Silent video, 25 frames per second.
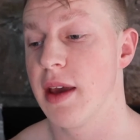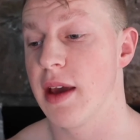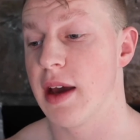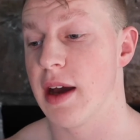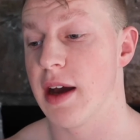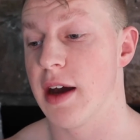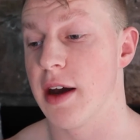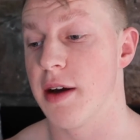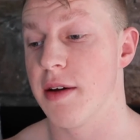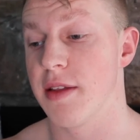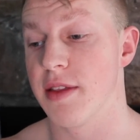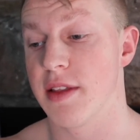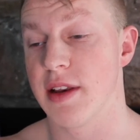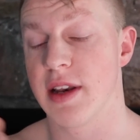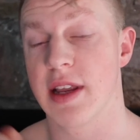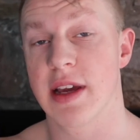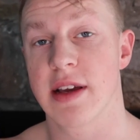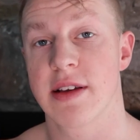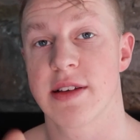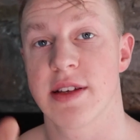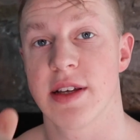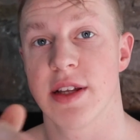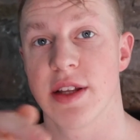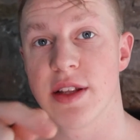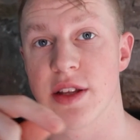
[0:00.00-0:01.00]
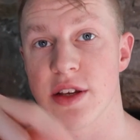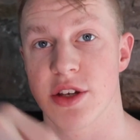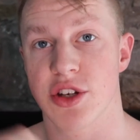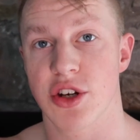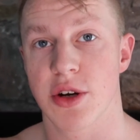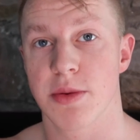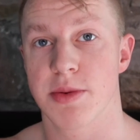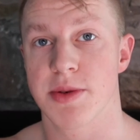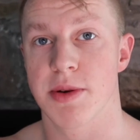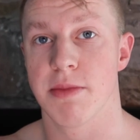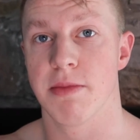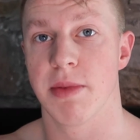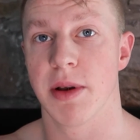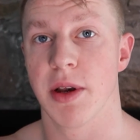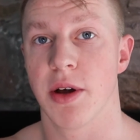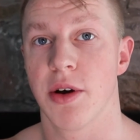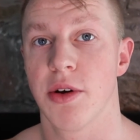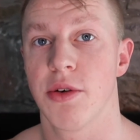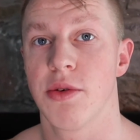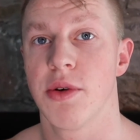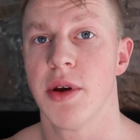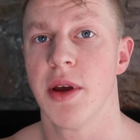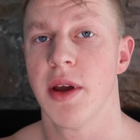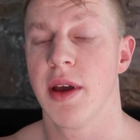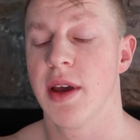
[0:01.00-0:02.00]
The link's in the description
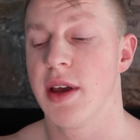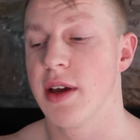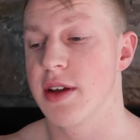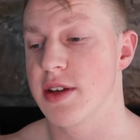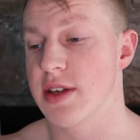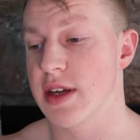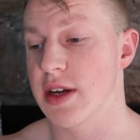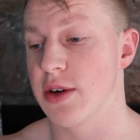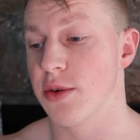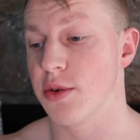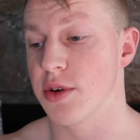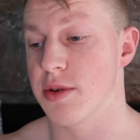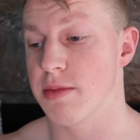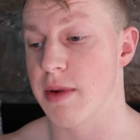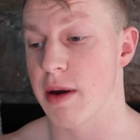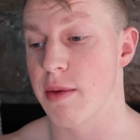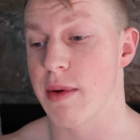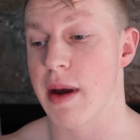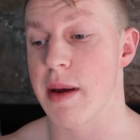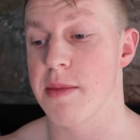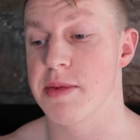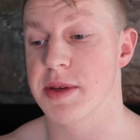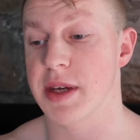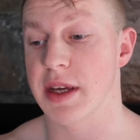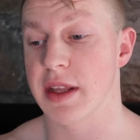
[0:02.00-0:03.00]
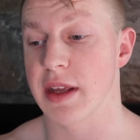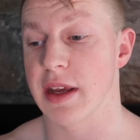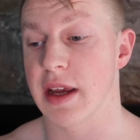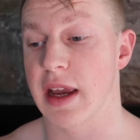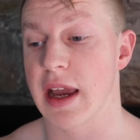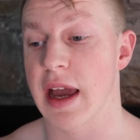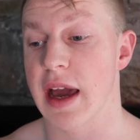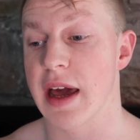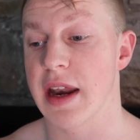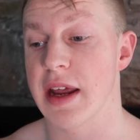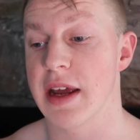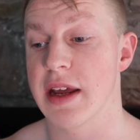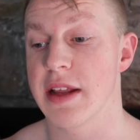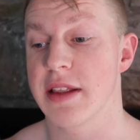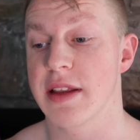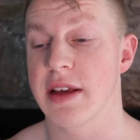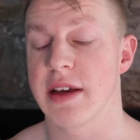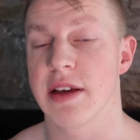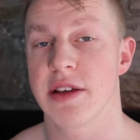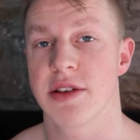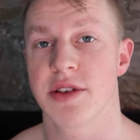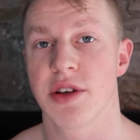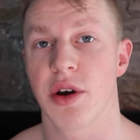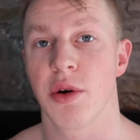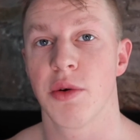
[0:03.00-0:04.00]
below to go to my website and get it.
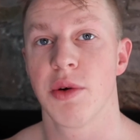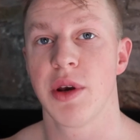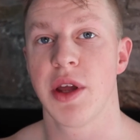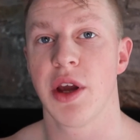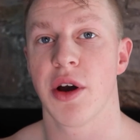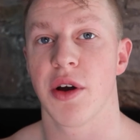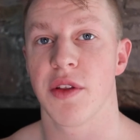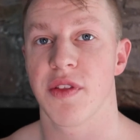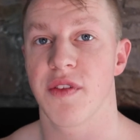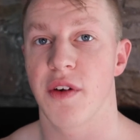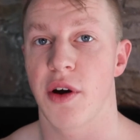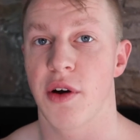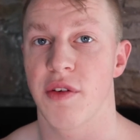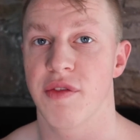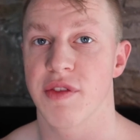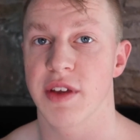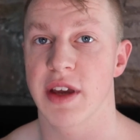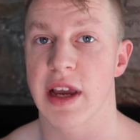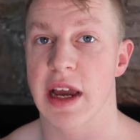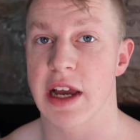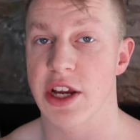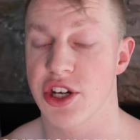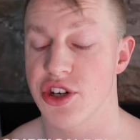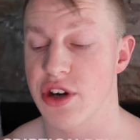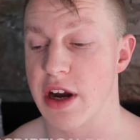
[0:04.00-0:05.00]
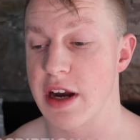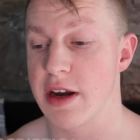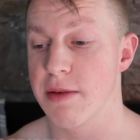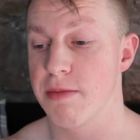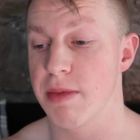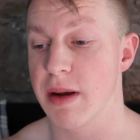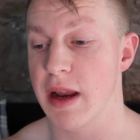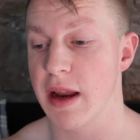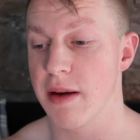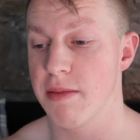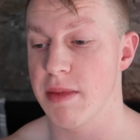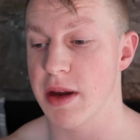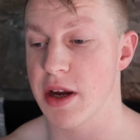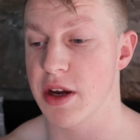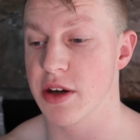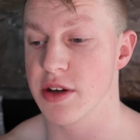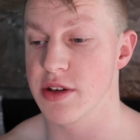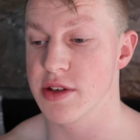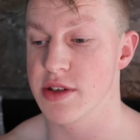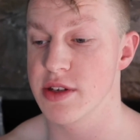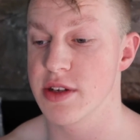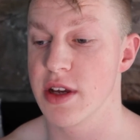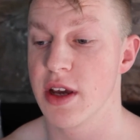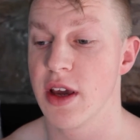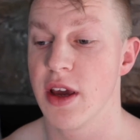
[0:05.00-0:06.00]
It's only off the Get Shredded plan,
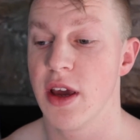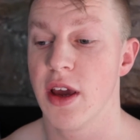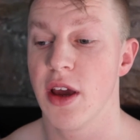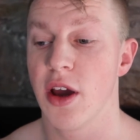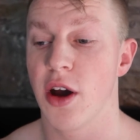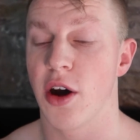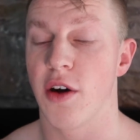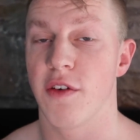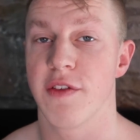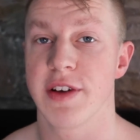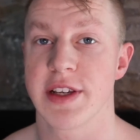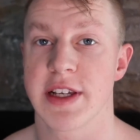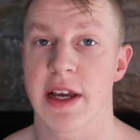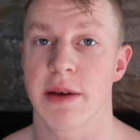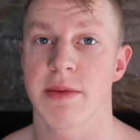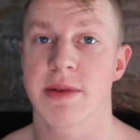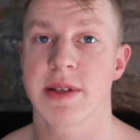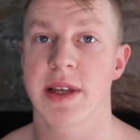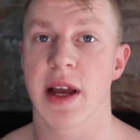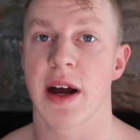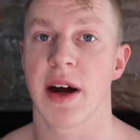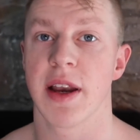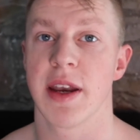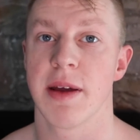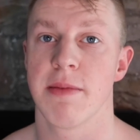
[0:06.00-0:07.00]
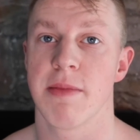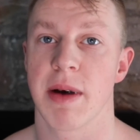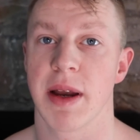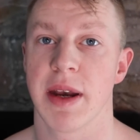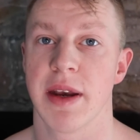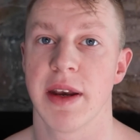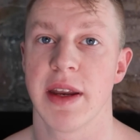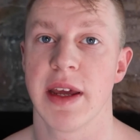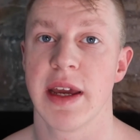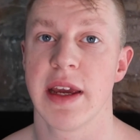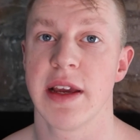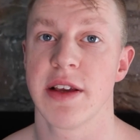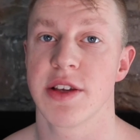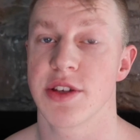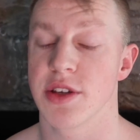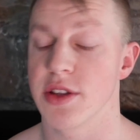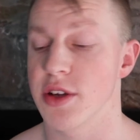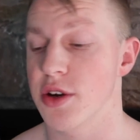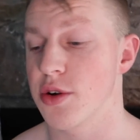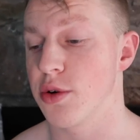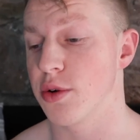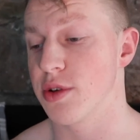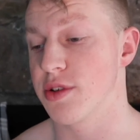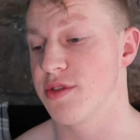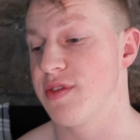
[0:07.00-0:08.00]
because obviously I'm starting on Monday, so the
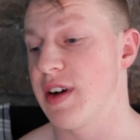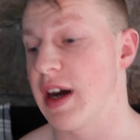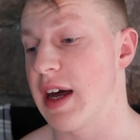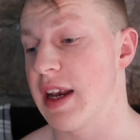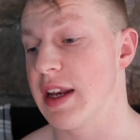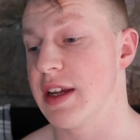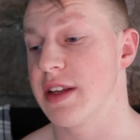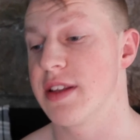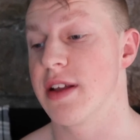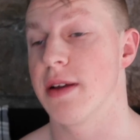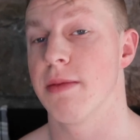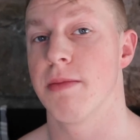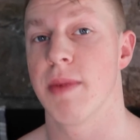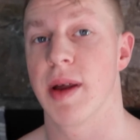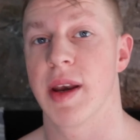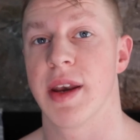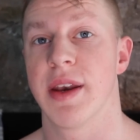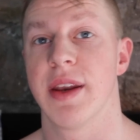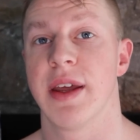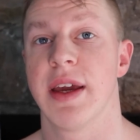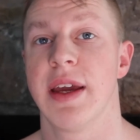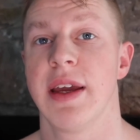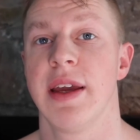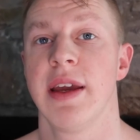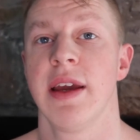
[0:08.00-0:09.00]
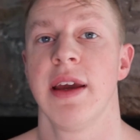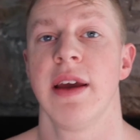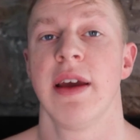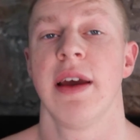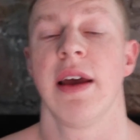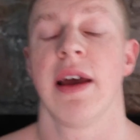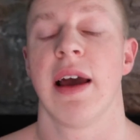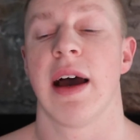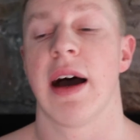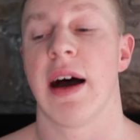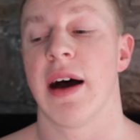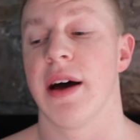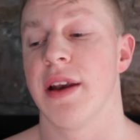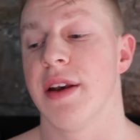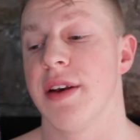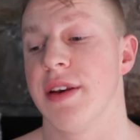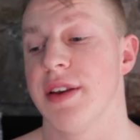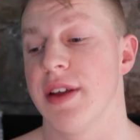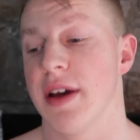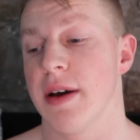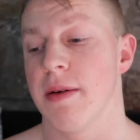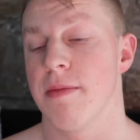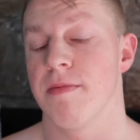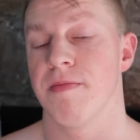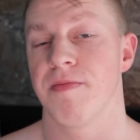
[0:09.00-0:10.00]
code's valid till Monday.
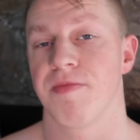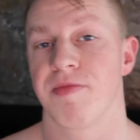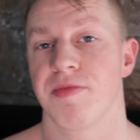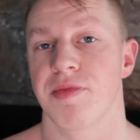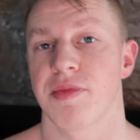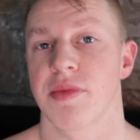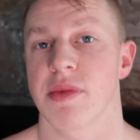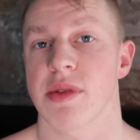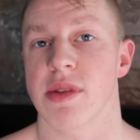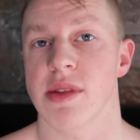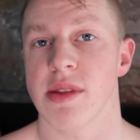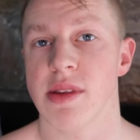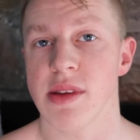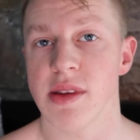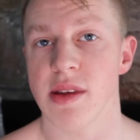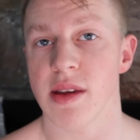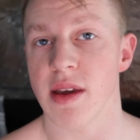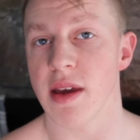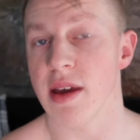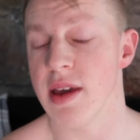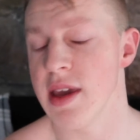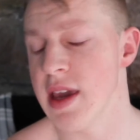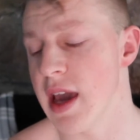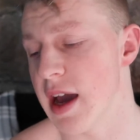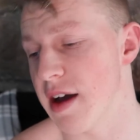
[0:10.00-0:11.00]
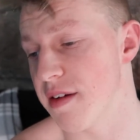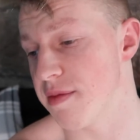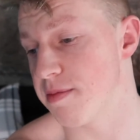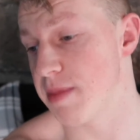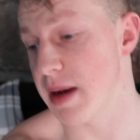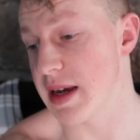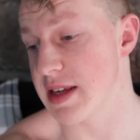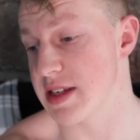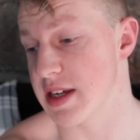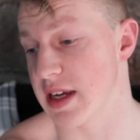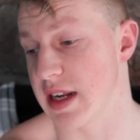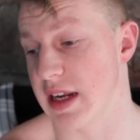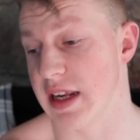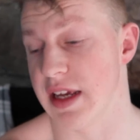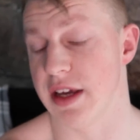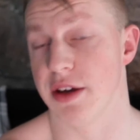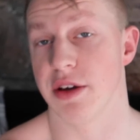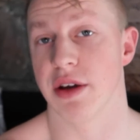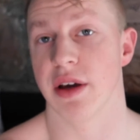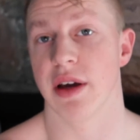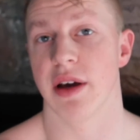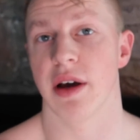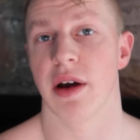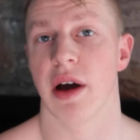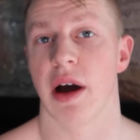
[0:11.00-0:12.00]
And yeah,
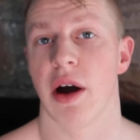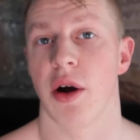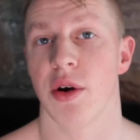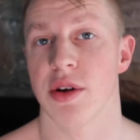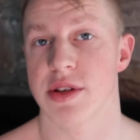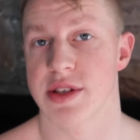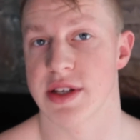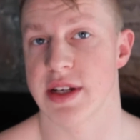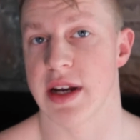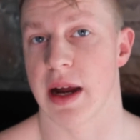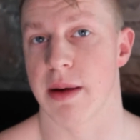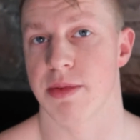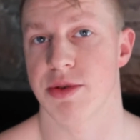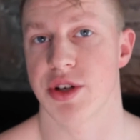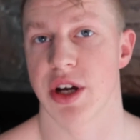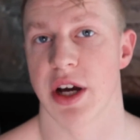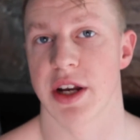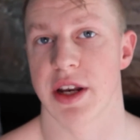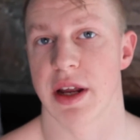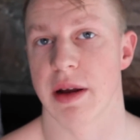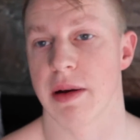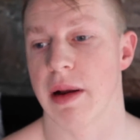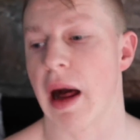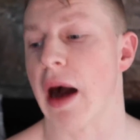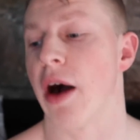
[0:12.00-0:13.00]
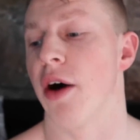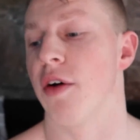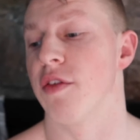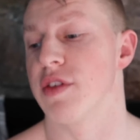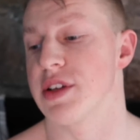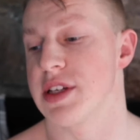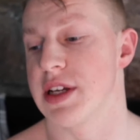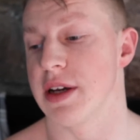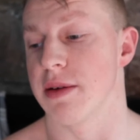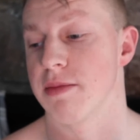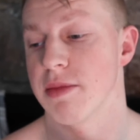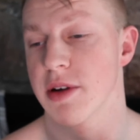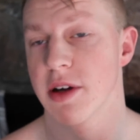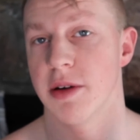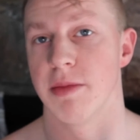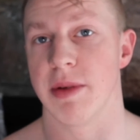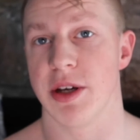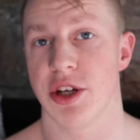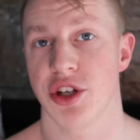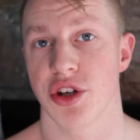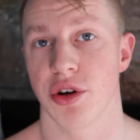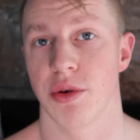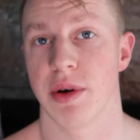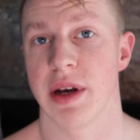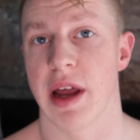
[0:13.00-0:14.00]
basically on Snapchat, obviously I'm going to be
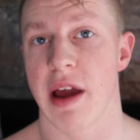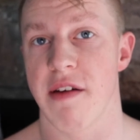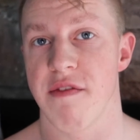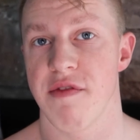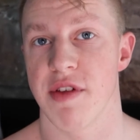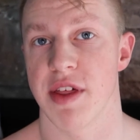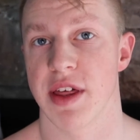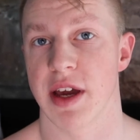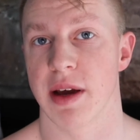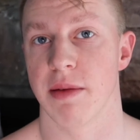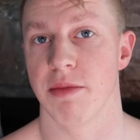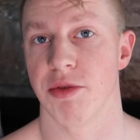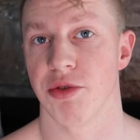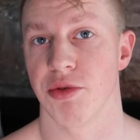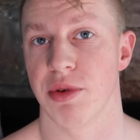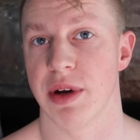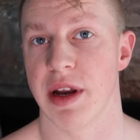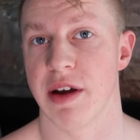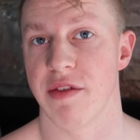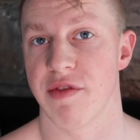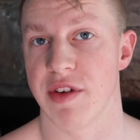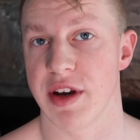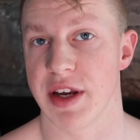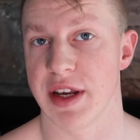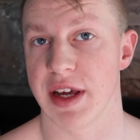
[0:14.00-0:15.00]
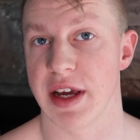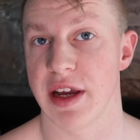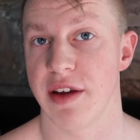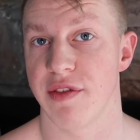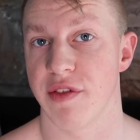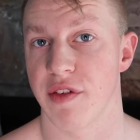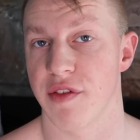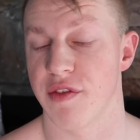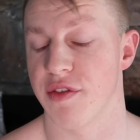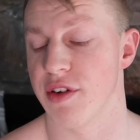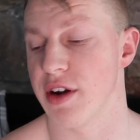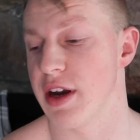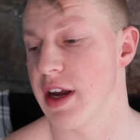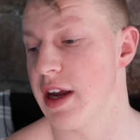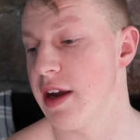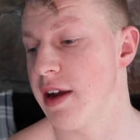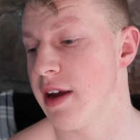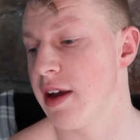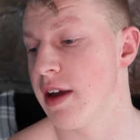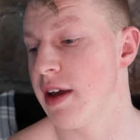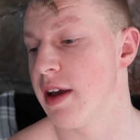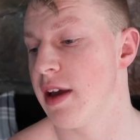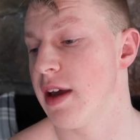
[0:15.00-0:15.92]
showing everything I'm doing every day for free.